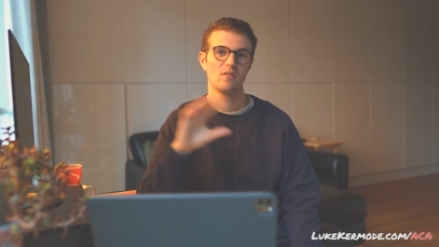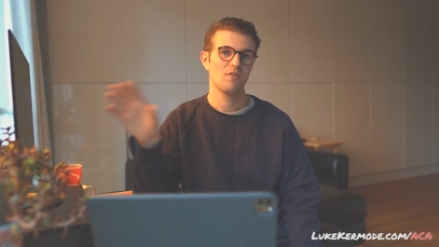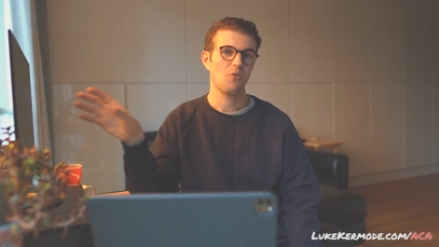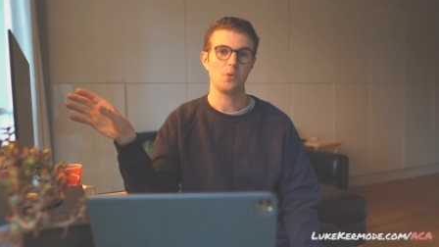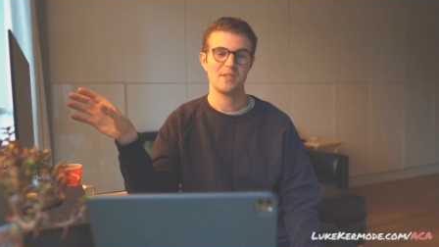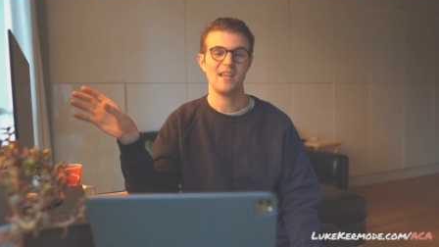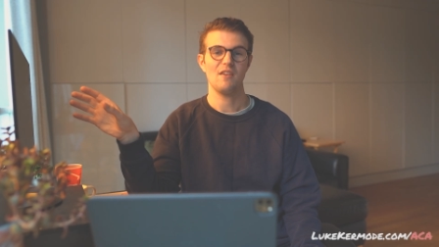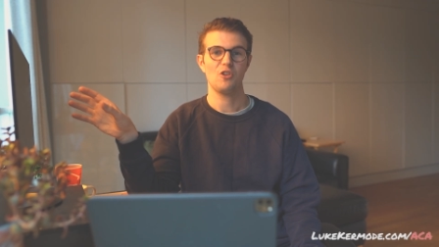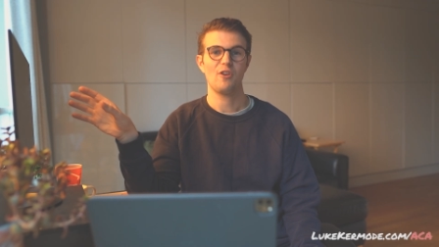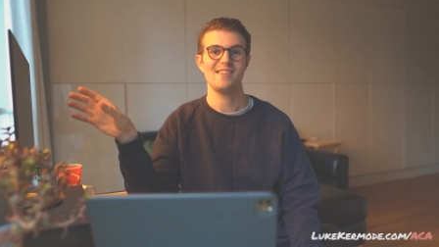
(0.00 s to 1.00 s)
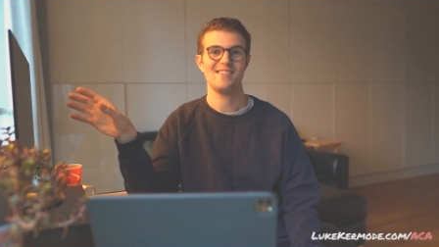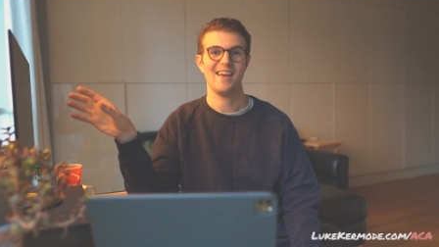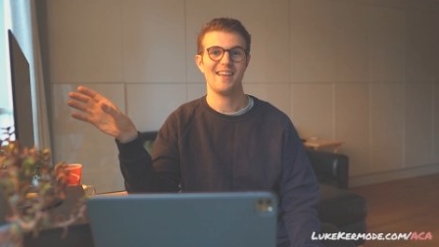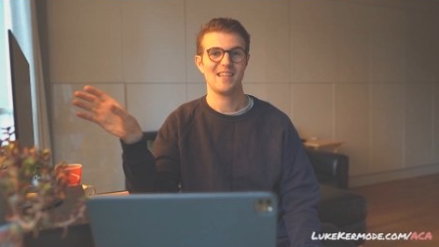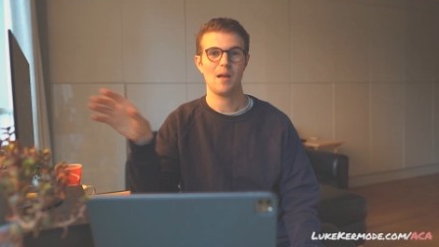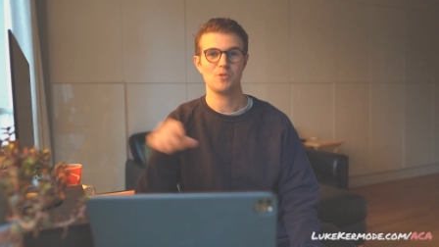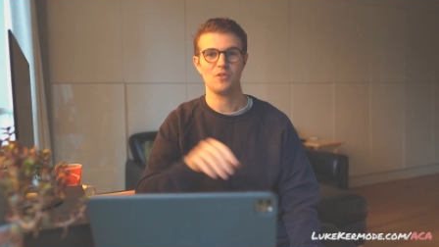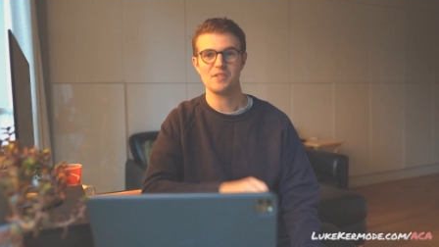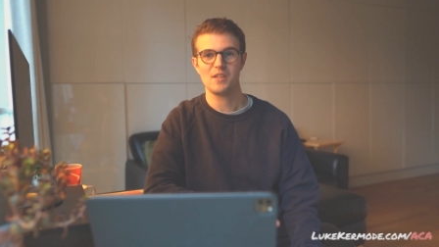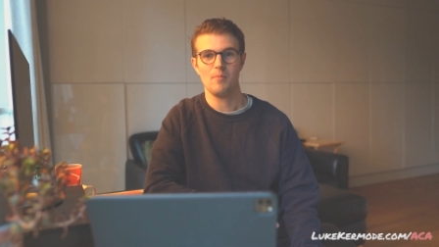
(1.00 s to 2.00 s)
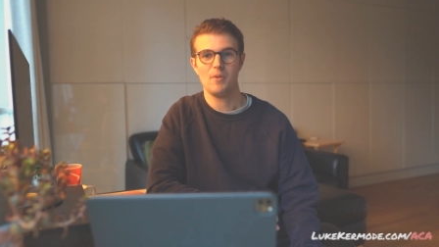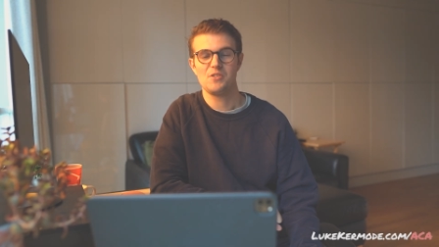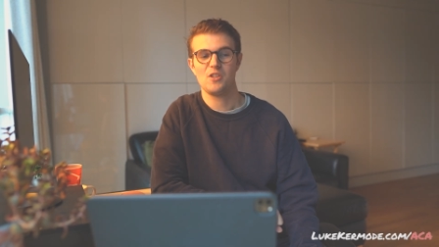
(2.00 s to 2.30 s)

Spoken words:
14 of your ACA exams on the syllabus.